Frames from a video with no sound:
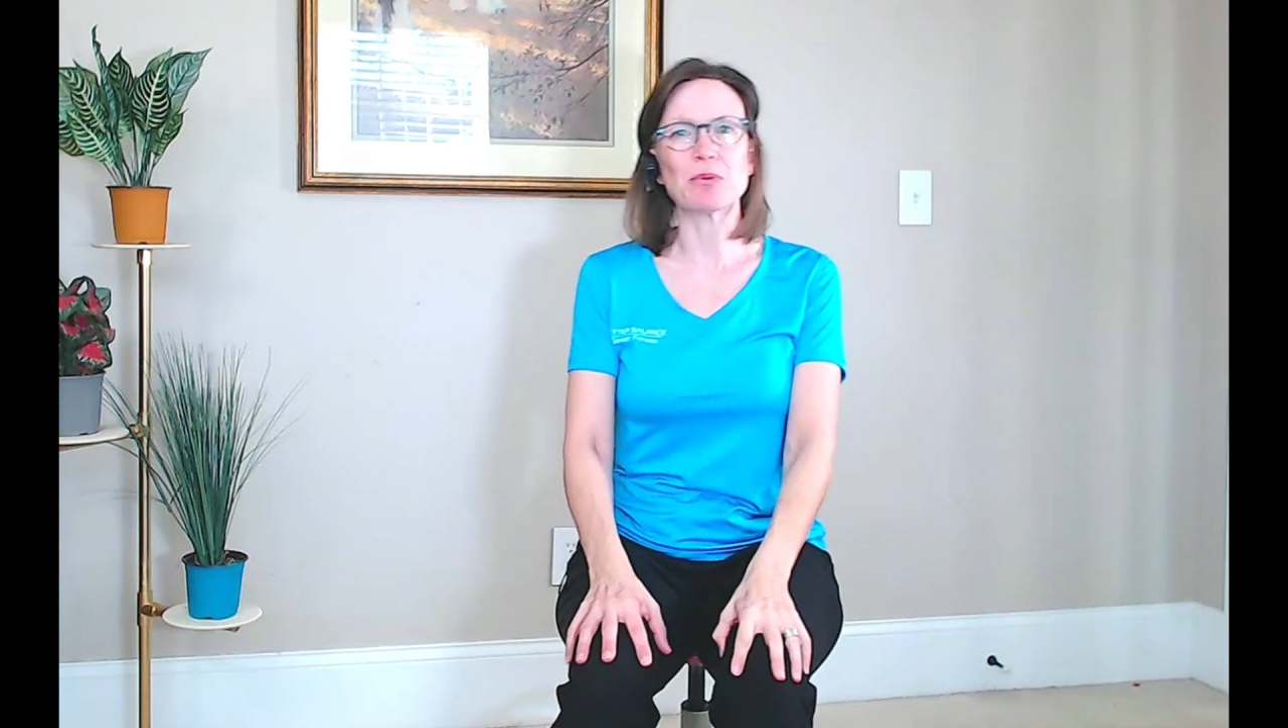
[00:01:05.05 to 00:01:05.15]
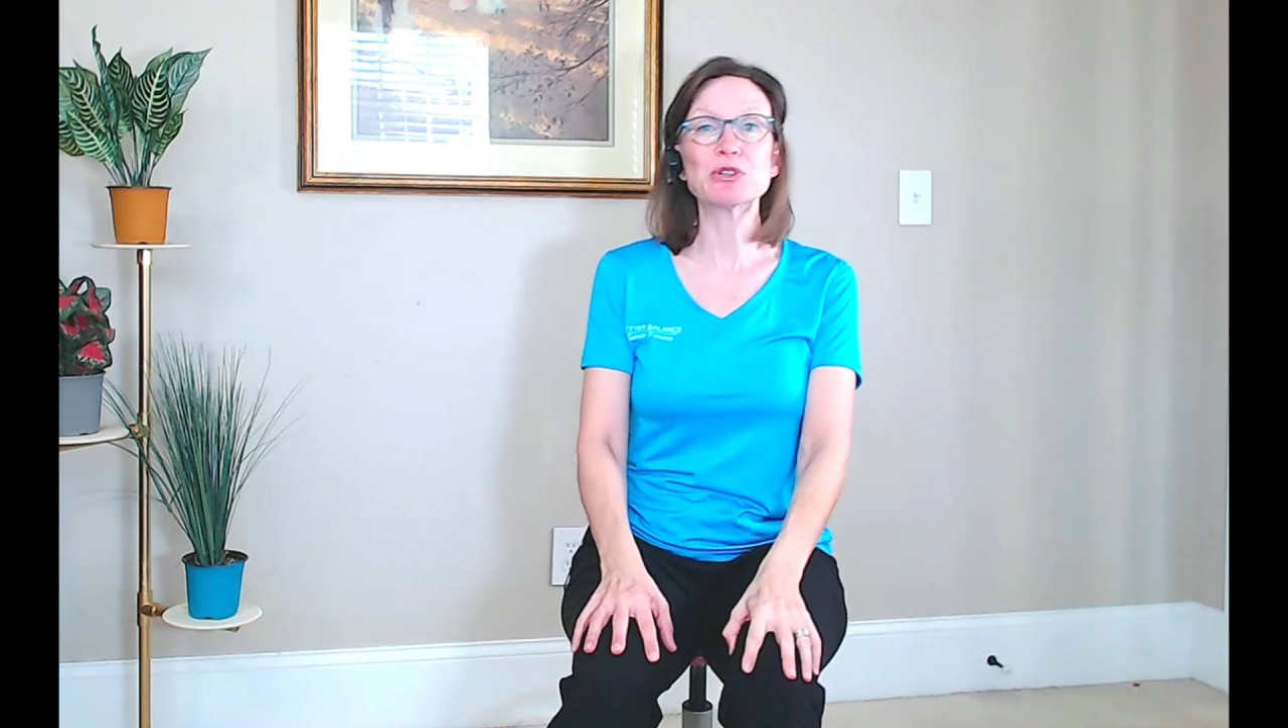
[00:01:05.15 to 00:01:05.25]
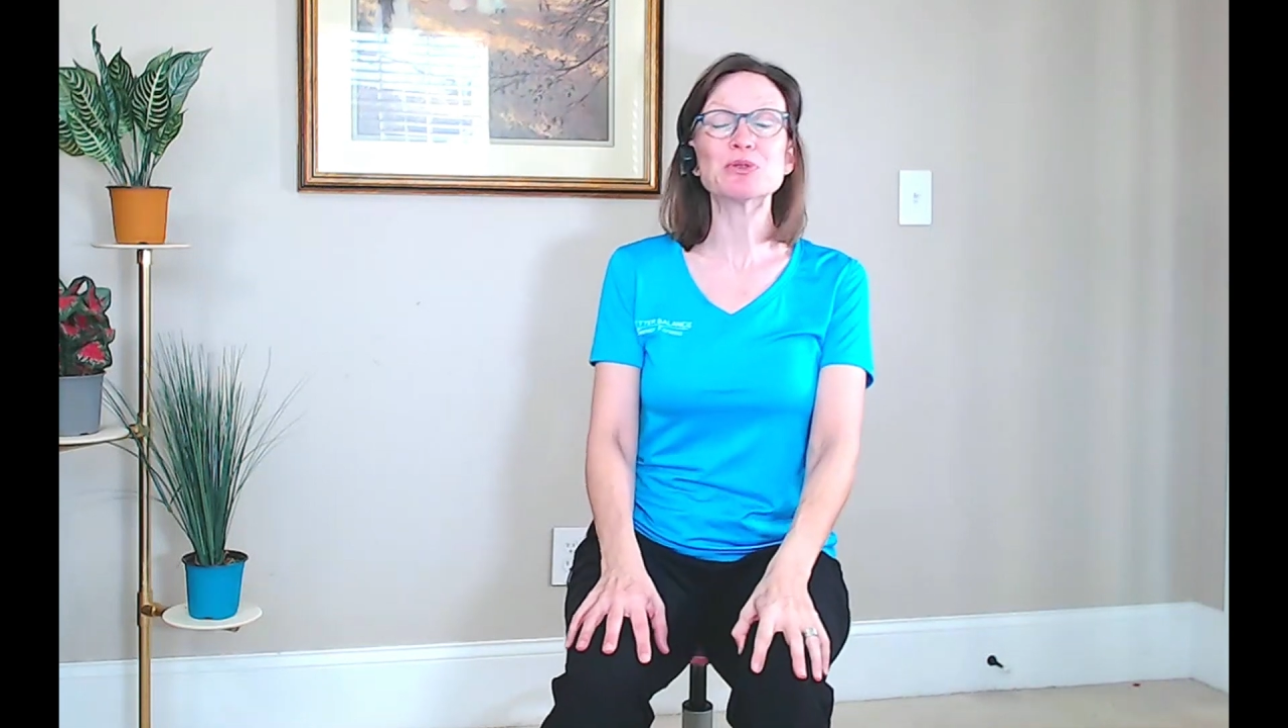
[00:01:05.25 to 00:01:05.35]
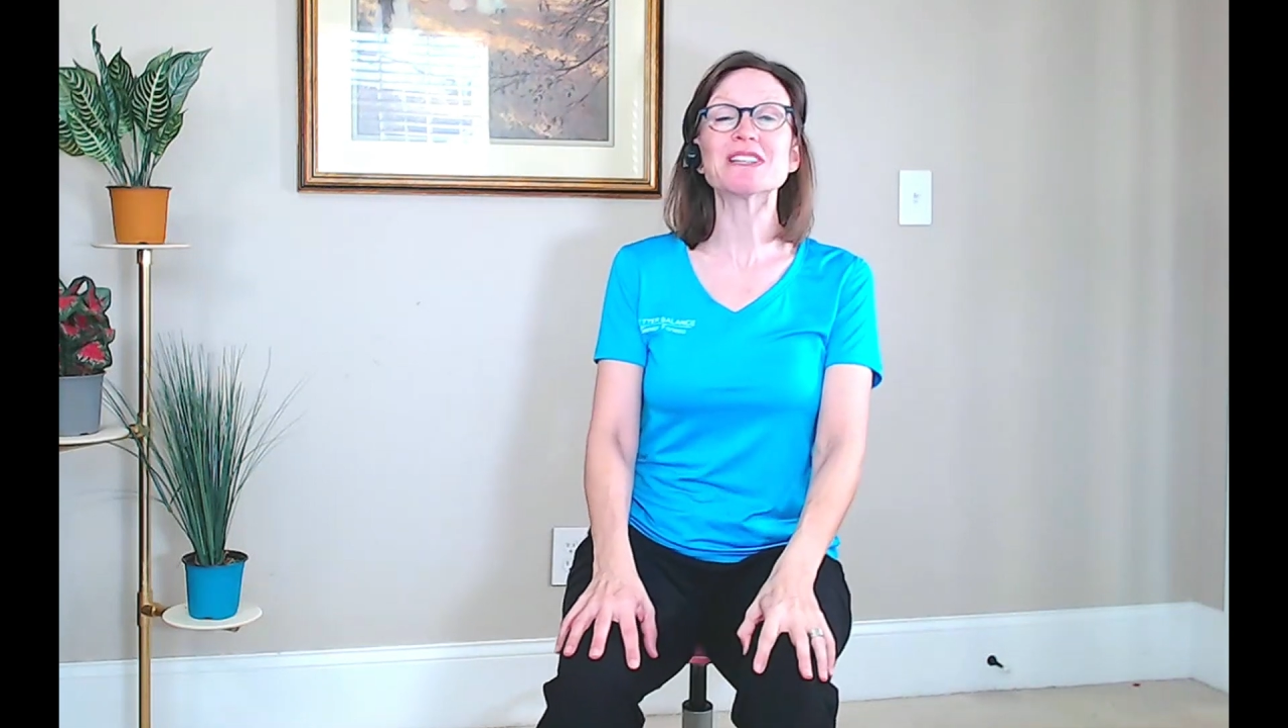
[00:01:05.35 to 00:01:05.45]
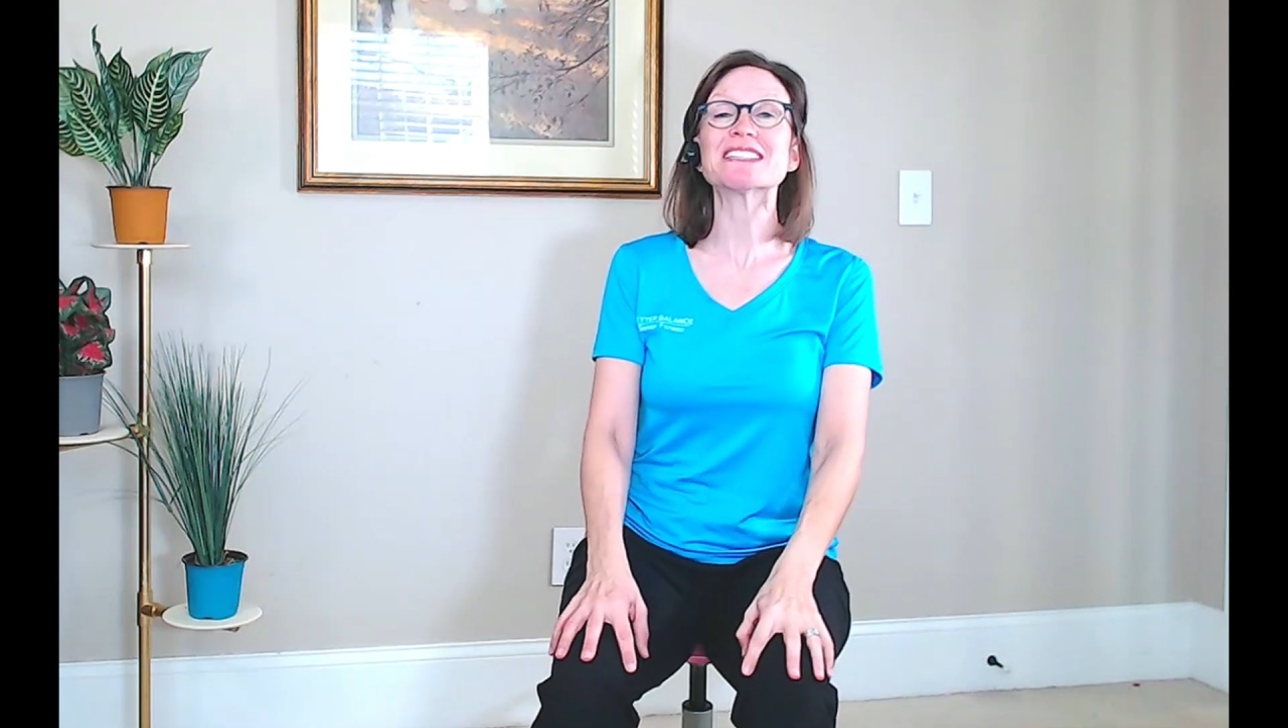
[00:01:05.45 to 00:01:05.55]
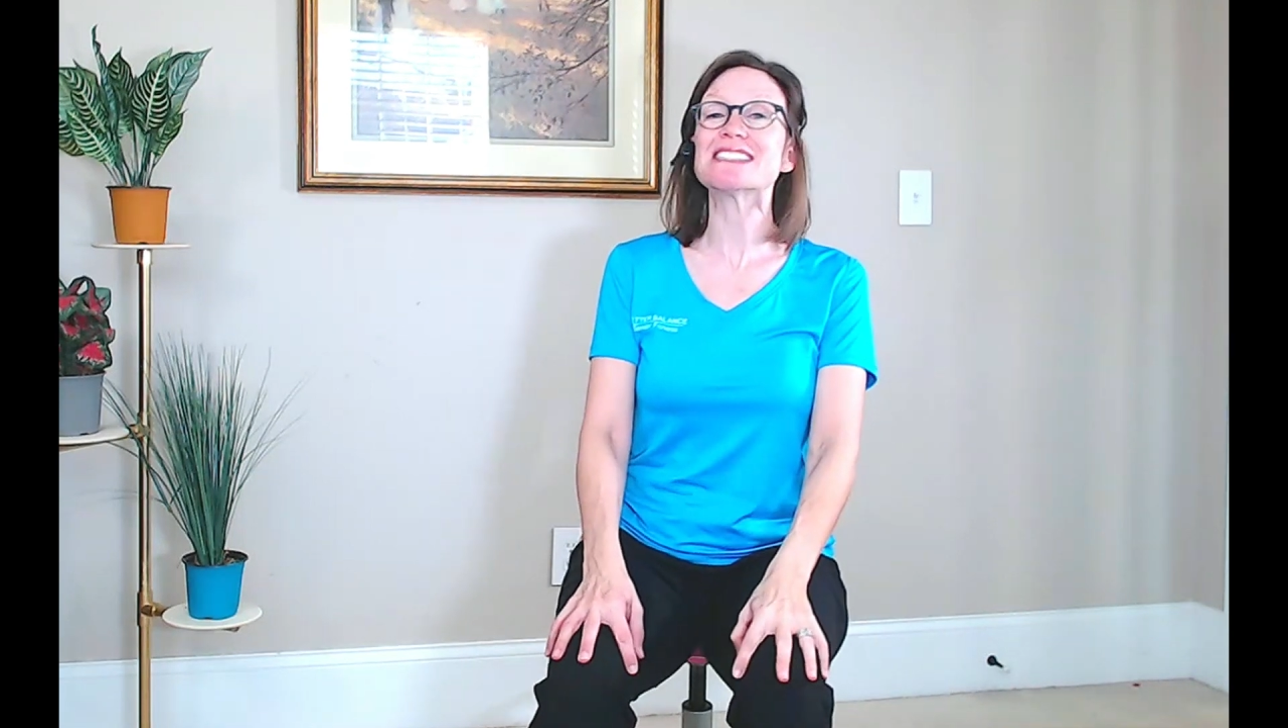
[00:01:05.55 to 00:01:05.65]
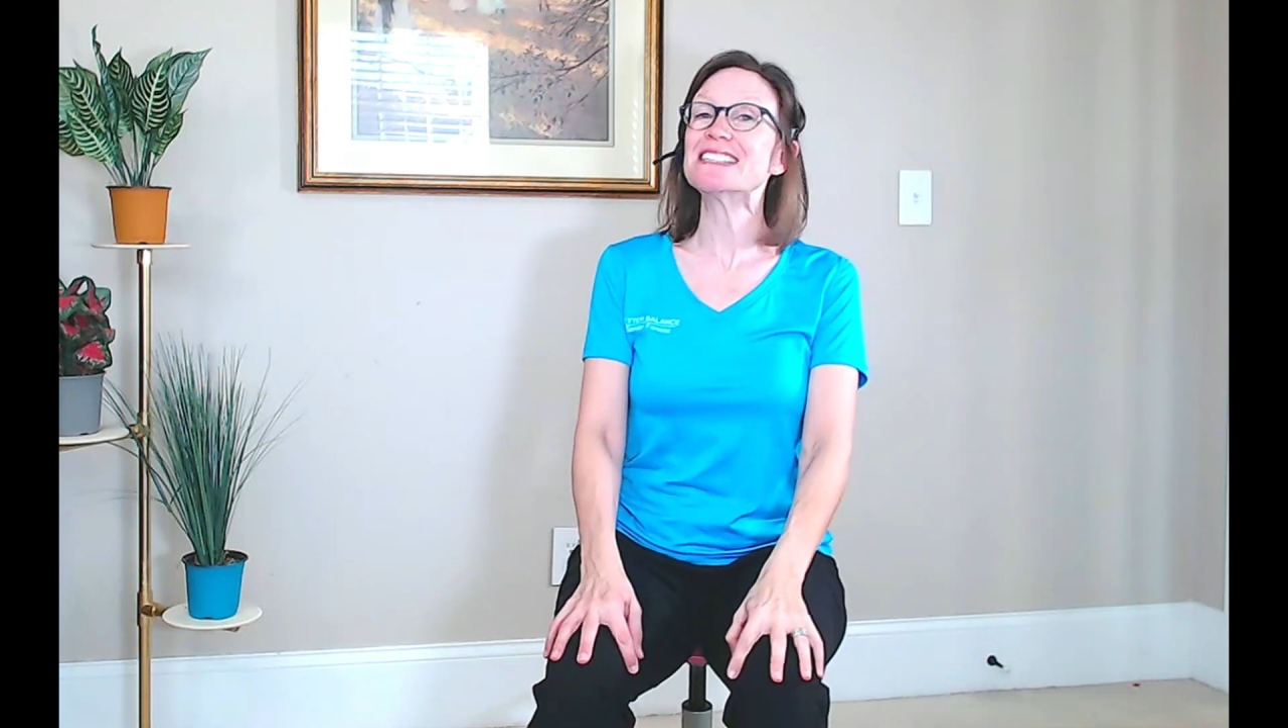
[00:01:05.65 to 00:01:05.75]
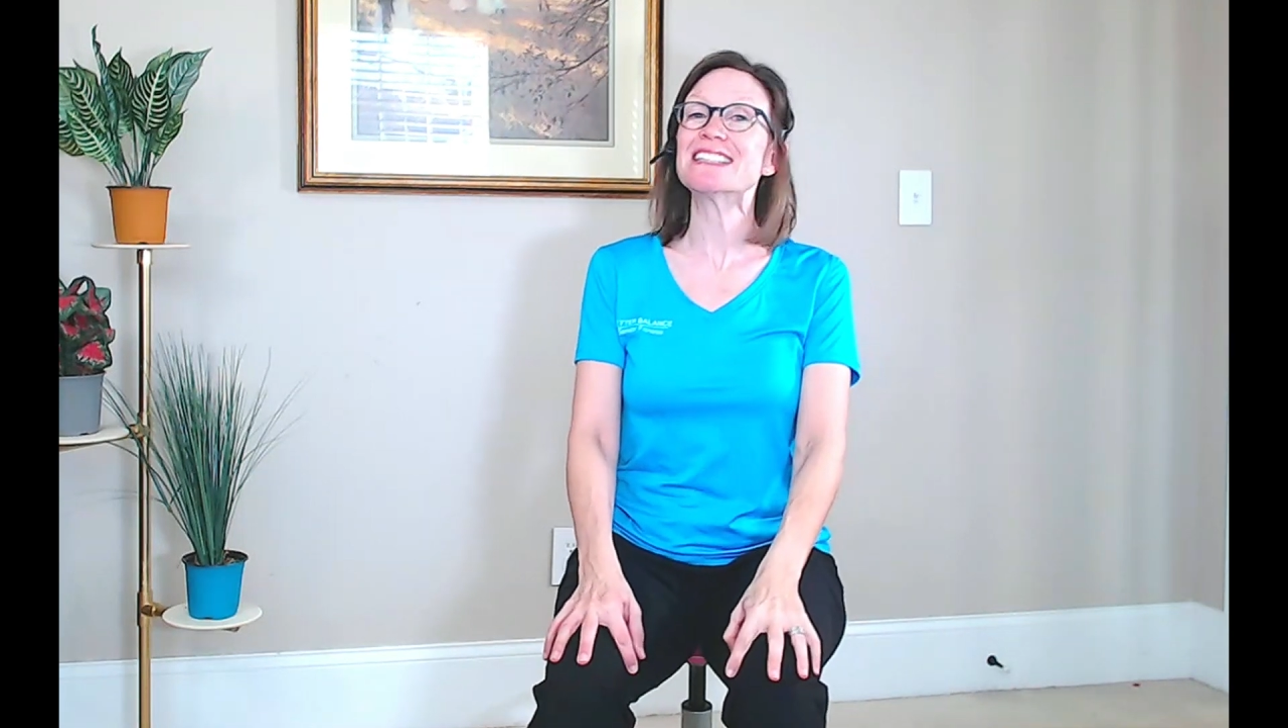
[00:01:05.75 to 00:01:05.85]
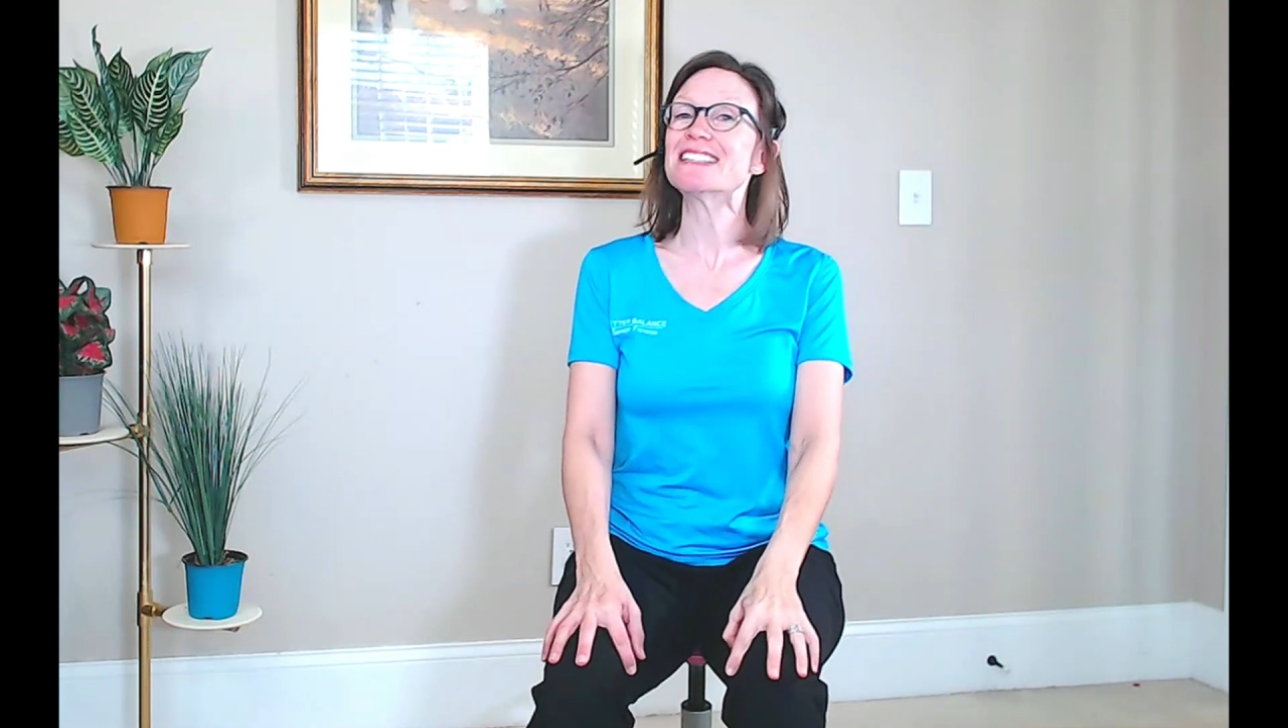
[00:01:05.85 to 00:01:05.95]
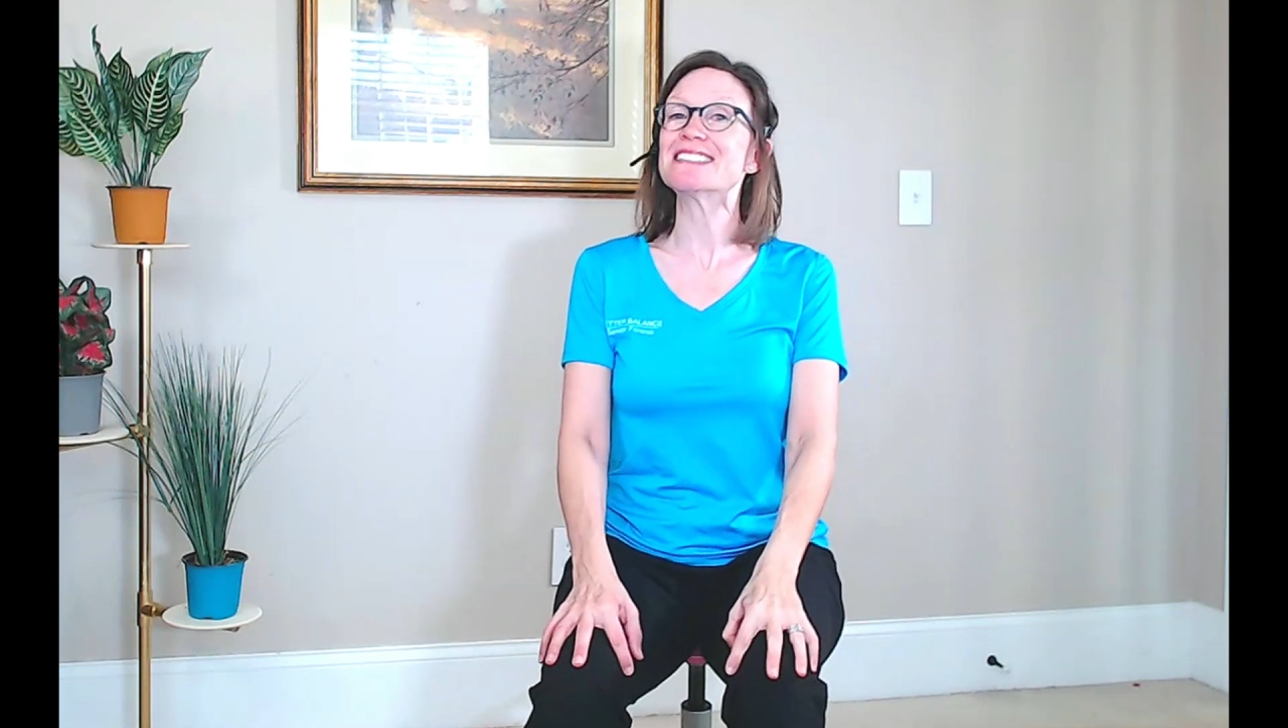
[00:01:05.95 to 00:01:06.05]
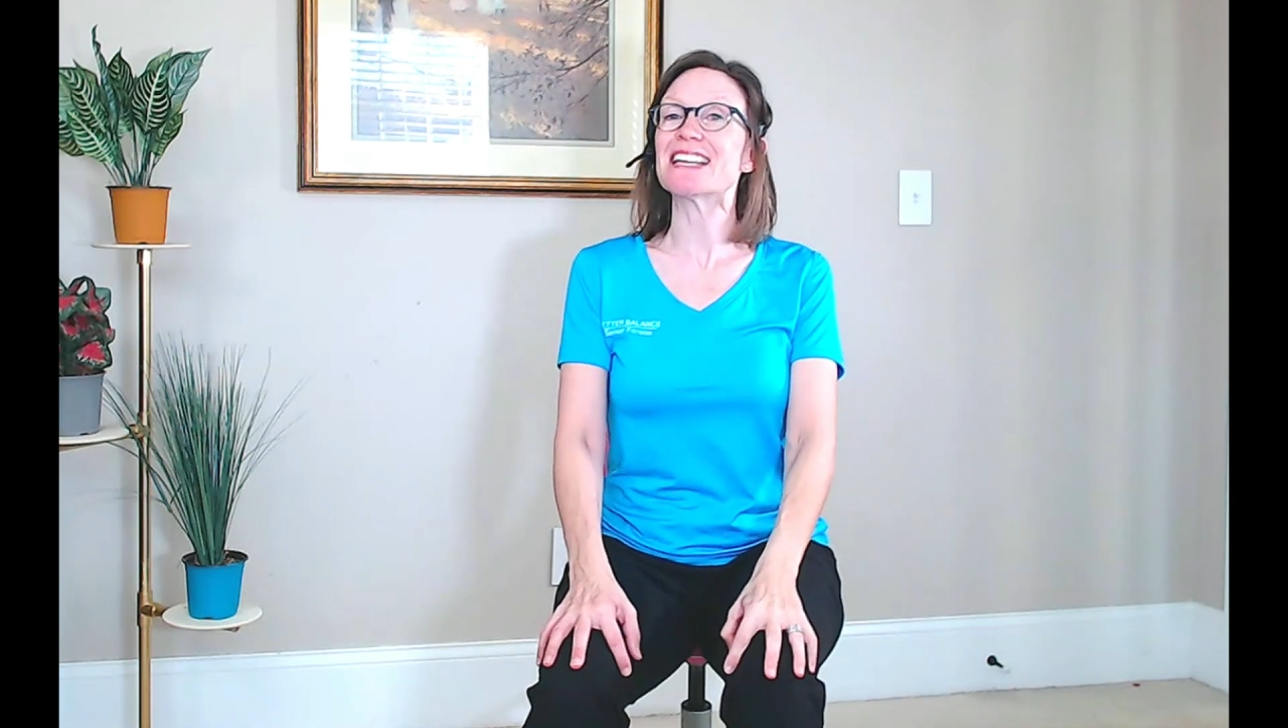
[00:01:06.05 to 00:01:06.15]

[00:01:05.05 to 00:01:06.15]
we're doing a seated